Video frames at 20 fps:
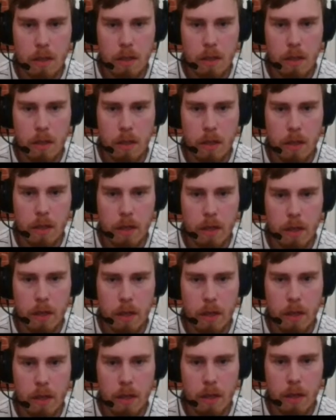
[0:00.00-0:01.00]

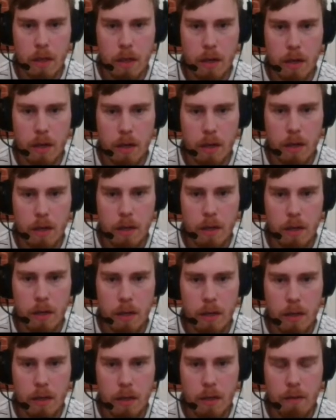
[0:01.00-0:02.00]
And
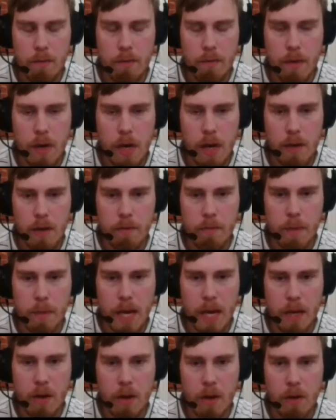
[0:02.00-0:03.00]
e5,
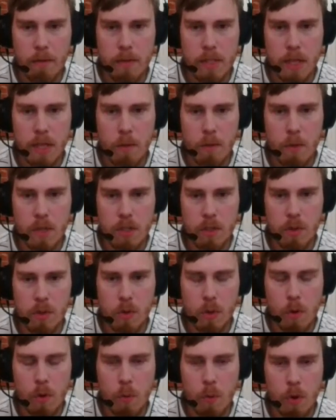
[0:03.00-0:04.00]
black obviously wants
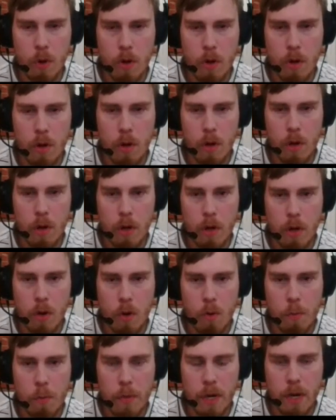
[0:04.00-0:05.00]
to
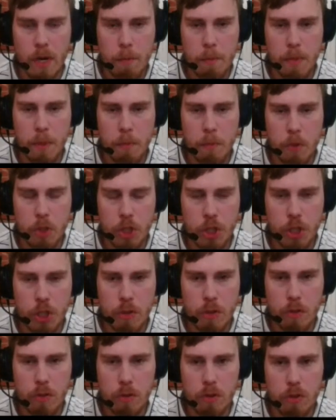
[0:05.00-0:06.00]
open up the
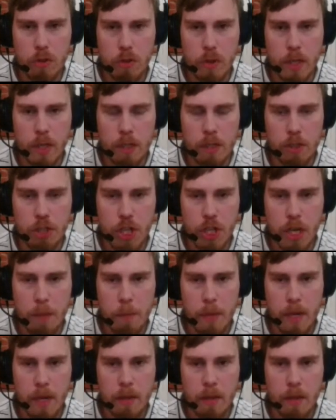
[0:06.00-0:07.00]
position so he can
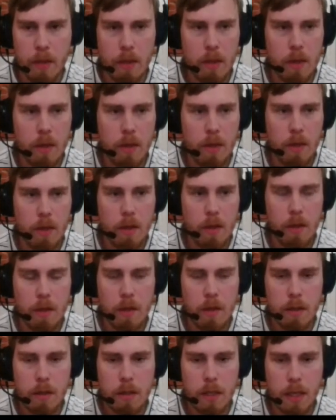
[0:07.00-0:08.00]
checkmate
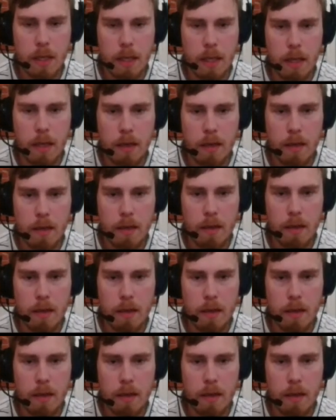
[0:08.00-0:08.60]
the king.